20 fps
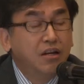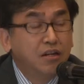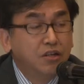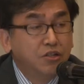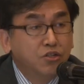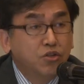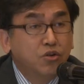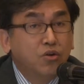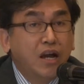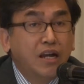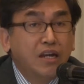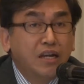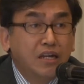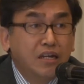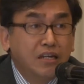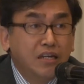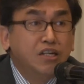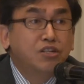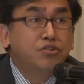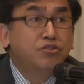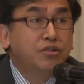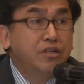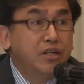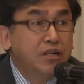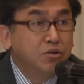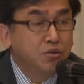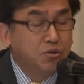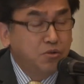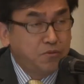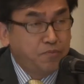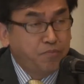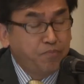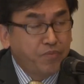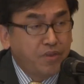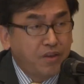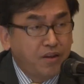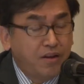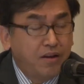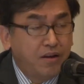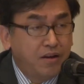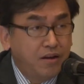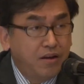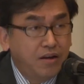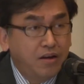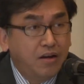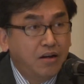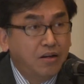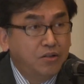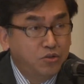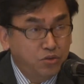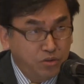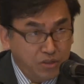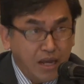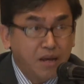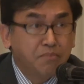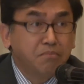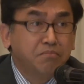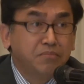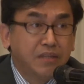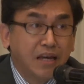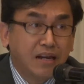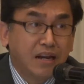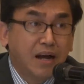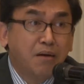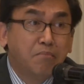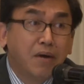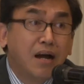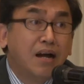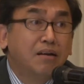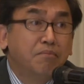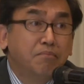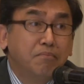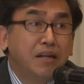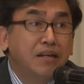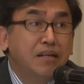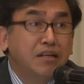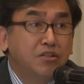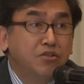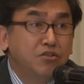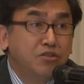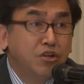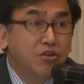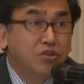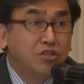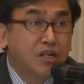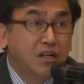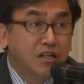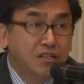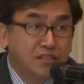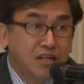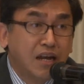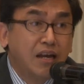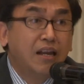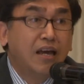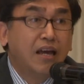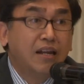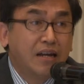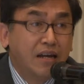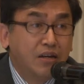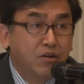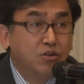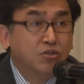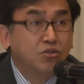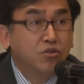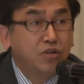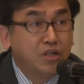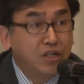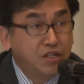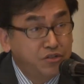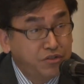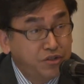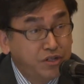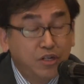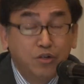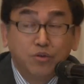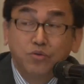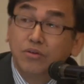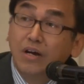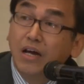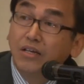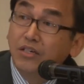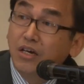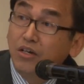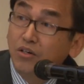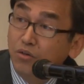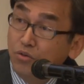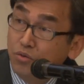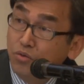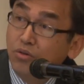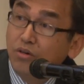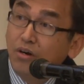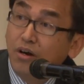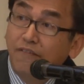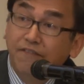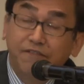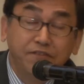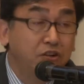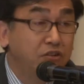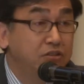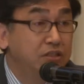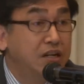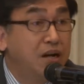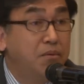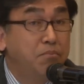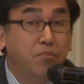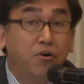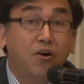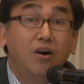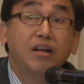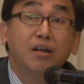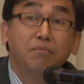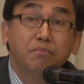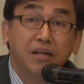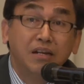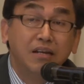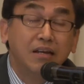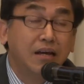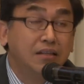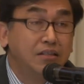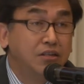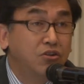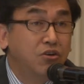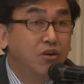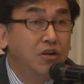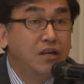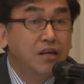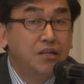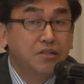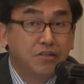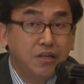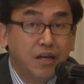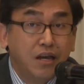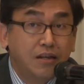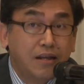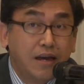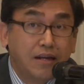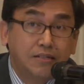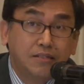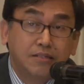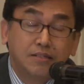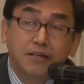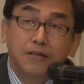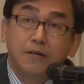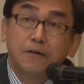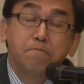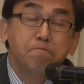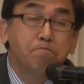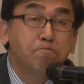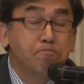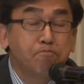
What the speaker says: So I introduced to them that among many institutions in Thailand, I also introduced Rajanukul of Dr. Ampon and many other colleagues here, that